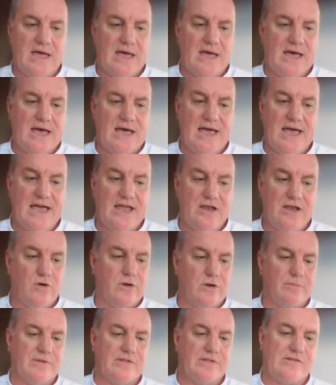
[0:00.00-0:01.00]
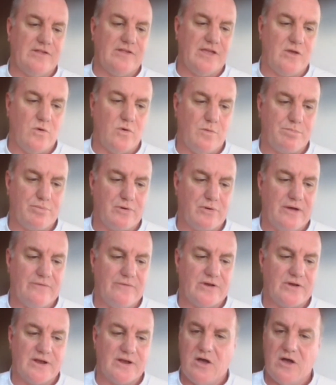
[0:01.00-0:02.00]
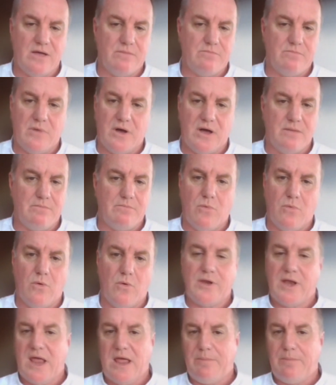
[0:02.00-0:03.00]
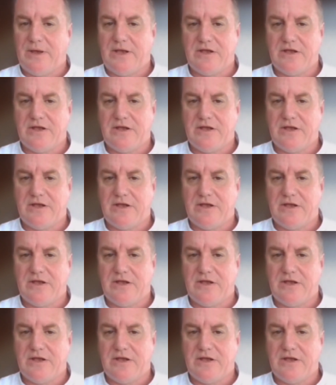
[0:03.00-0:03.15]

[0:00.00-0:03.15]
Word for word: anonymously or privately, I'm more than happy